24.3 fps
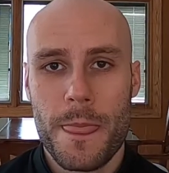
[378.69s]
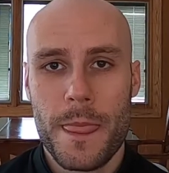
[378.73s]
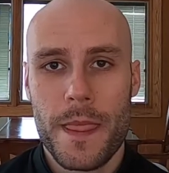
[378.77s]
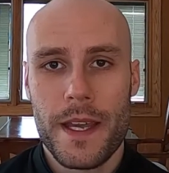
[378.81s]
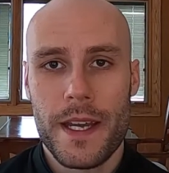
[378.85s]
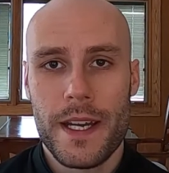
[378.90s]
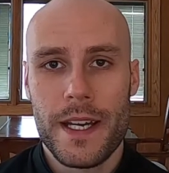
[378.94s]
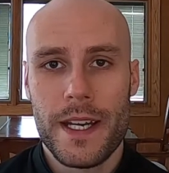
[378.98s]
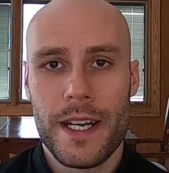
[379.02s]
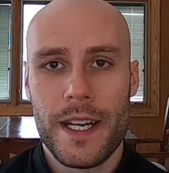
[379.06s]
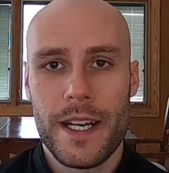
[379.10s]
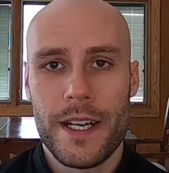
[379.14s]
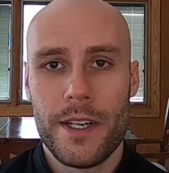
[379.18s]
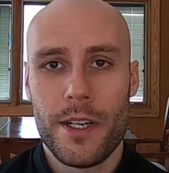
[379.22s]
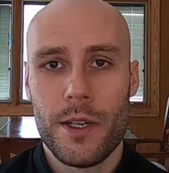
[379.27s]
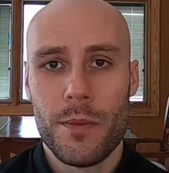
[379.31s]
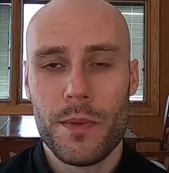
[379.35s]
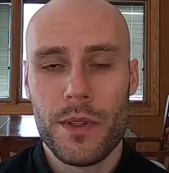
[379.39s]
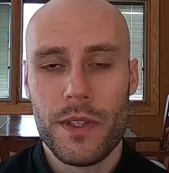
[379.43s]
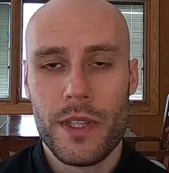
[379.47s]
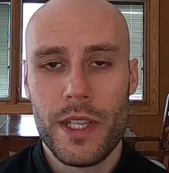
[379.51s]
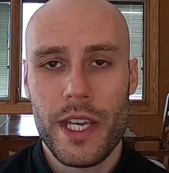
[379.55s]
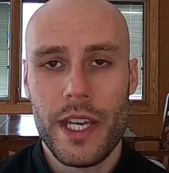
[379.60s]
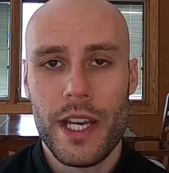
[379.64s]
I
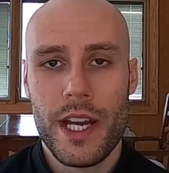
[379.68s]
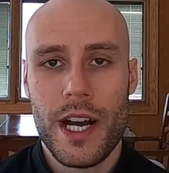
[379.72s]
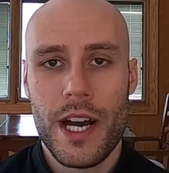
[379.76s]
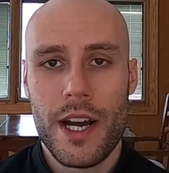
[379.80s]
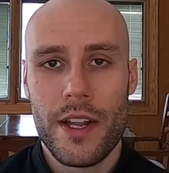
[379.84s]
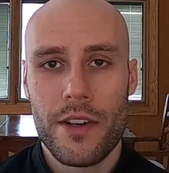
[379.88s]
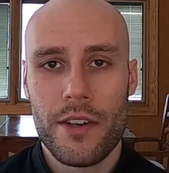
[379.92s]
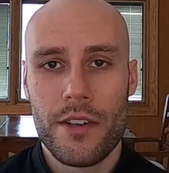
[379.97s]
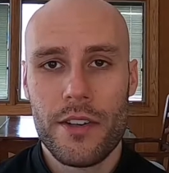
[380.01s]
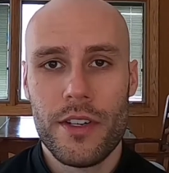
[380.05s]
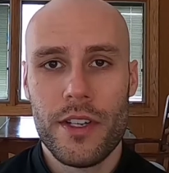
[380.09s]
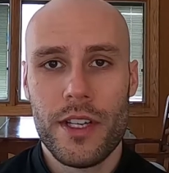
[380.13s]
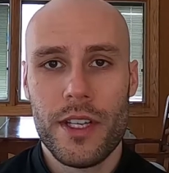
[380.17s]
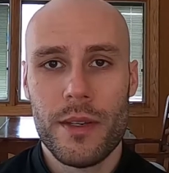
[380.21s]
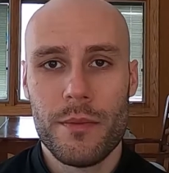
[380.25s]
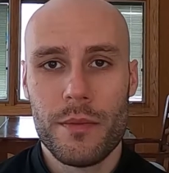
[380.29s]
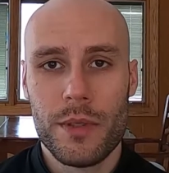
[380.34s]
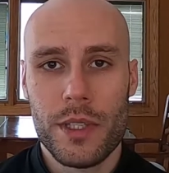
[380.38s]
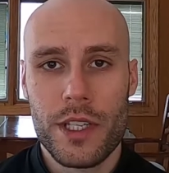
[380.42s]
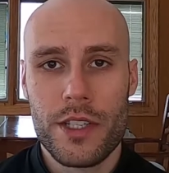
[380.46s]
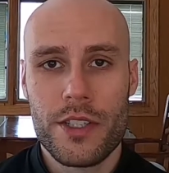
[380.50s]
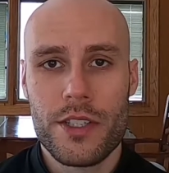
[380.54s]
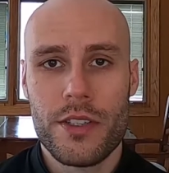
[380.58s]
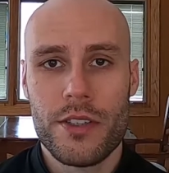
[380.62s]
hope that they honor and
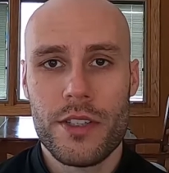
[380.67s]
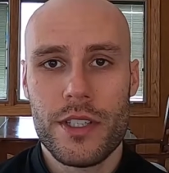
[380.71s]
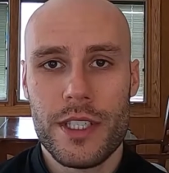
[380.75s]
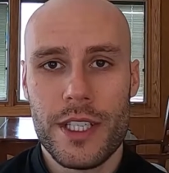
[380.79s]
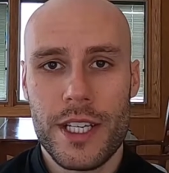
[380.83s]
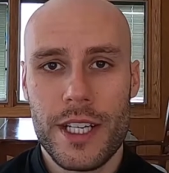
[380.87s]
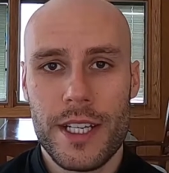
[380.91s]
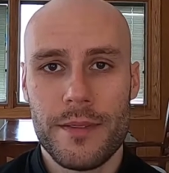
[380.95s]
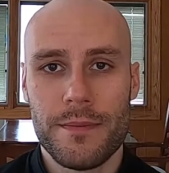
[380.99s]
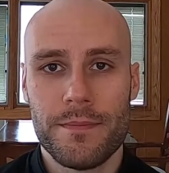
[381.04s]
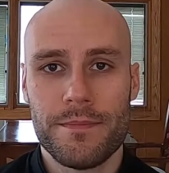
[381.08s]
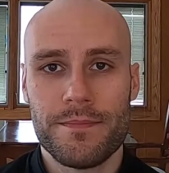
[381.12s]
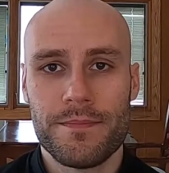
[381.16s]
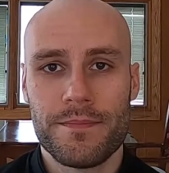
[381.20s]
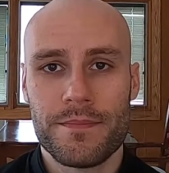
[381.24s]
bless you today.